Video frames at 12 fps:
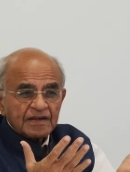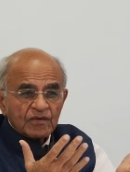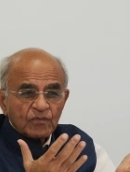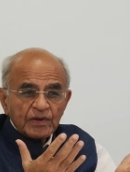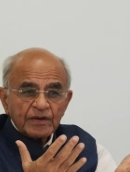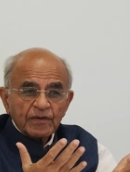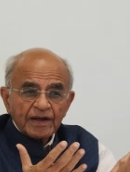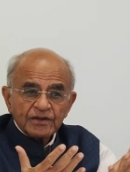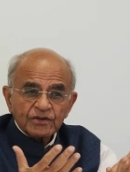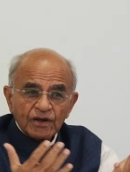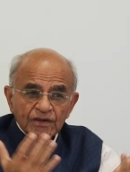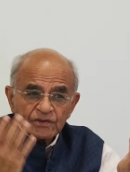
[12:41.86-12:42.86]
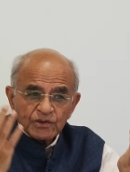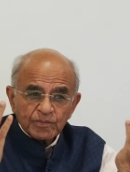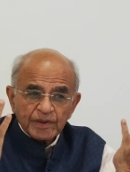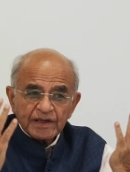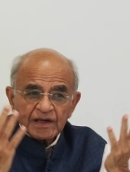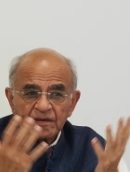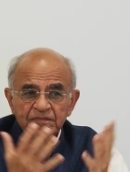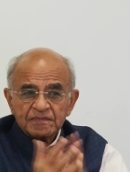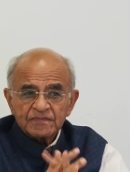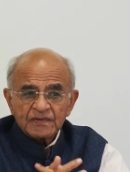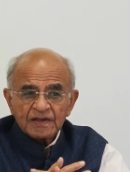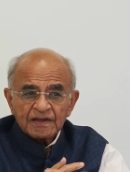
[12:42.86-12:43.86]
we went on to
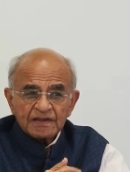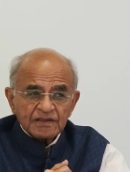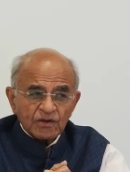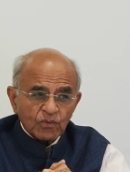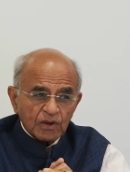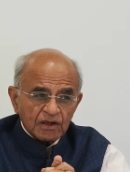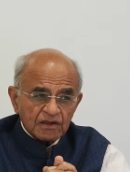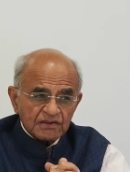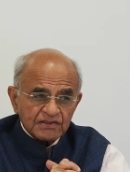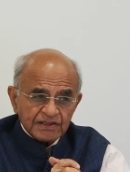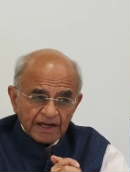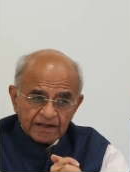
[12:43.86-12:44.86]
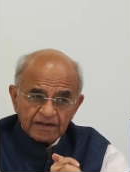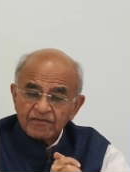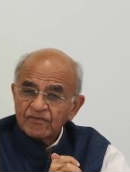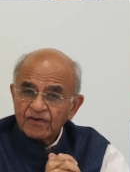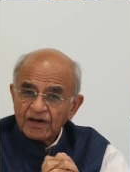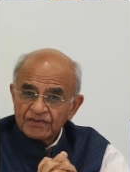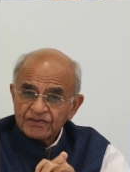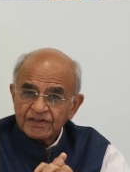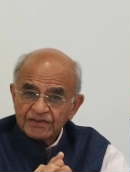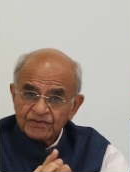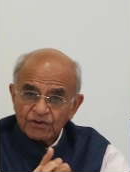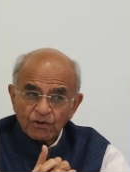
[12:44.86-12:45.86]
become the world's second
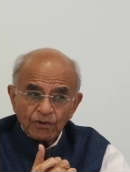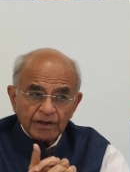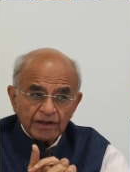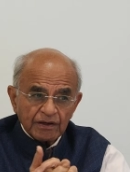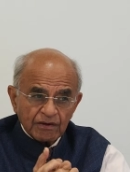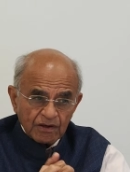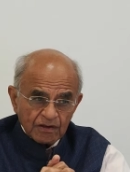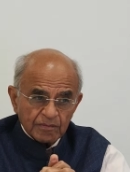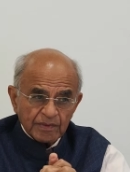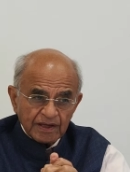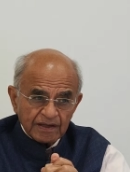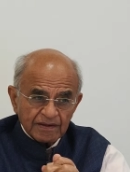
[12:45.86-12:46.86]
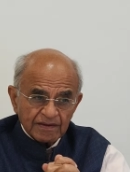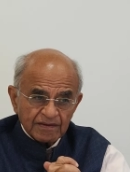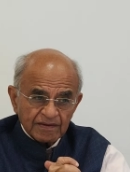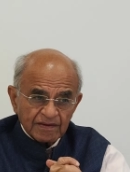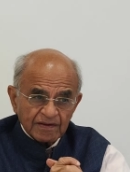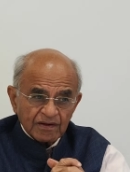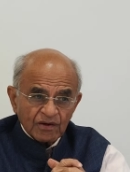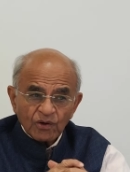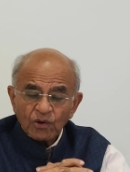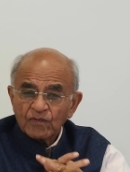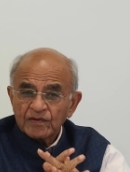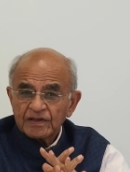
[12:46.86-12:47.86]
fastest growing economy.
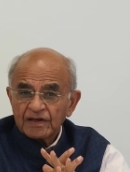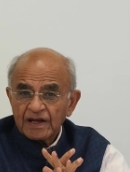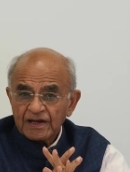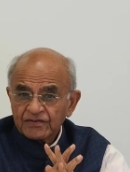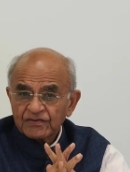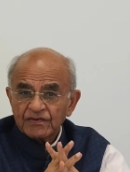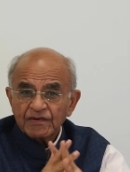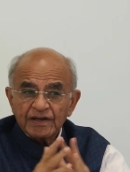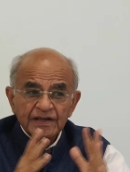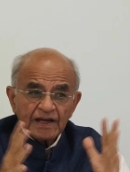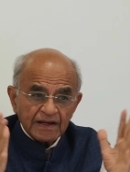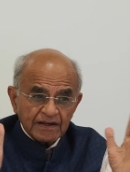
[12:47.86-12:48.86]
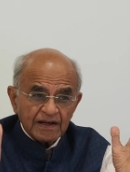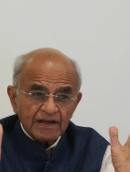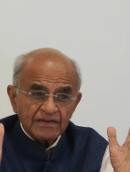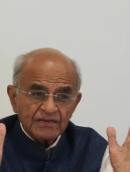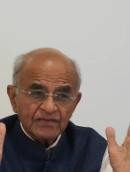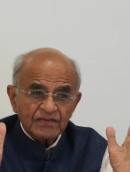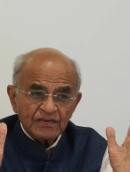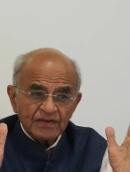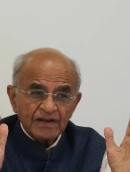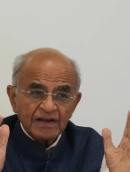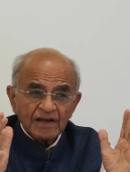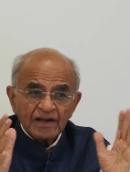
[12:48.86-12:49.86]
Over the next three decades,
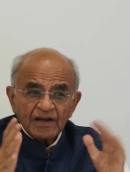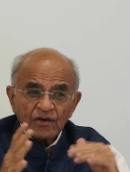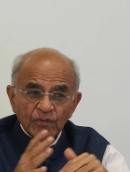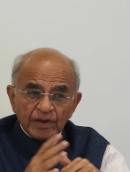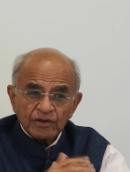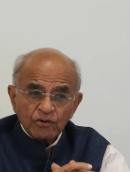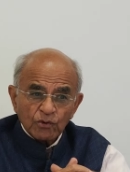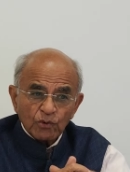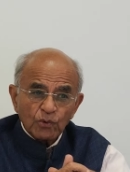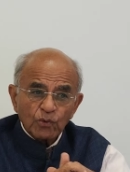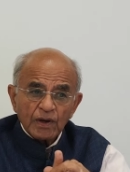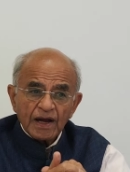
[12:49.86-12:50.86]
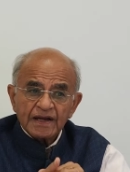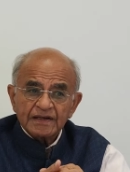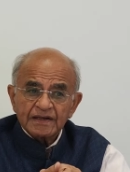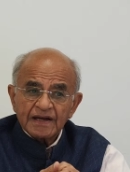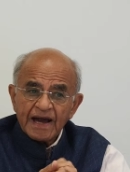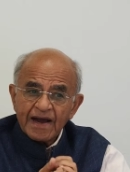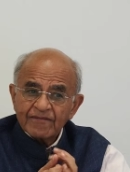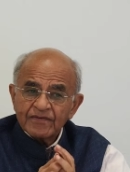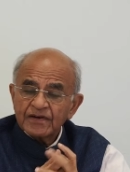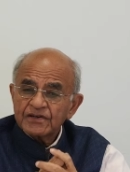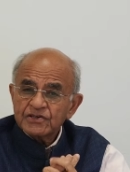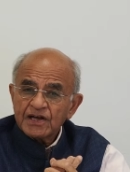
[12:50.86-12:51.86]
we grew at an
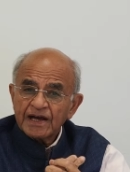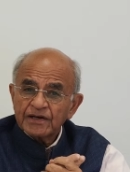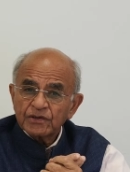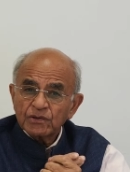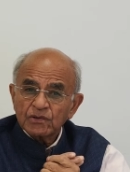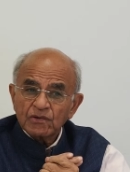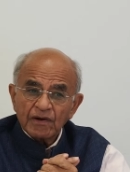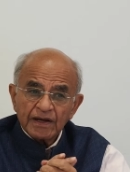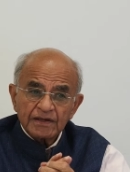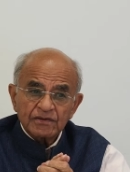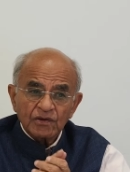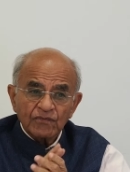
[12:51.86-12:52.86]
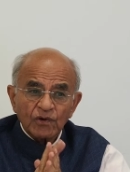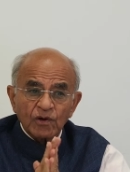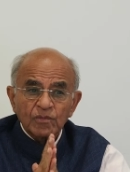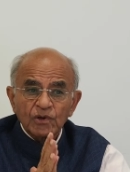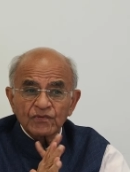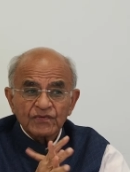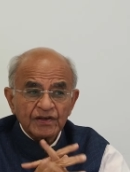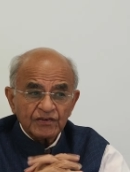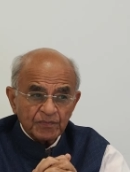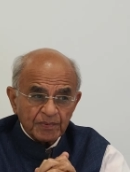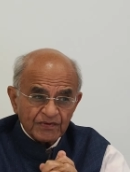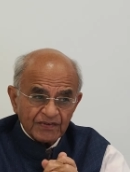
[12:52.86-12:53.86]
average annual rate of almost
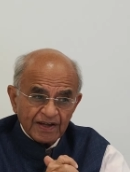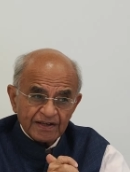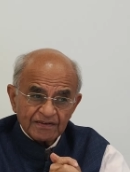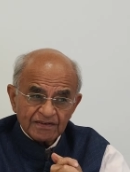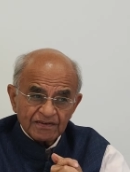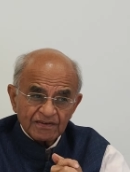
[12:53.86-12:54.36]
6%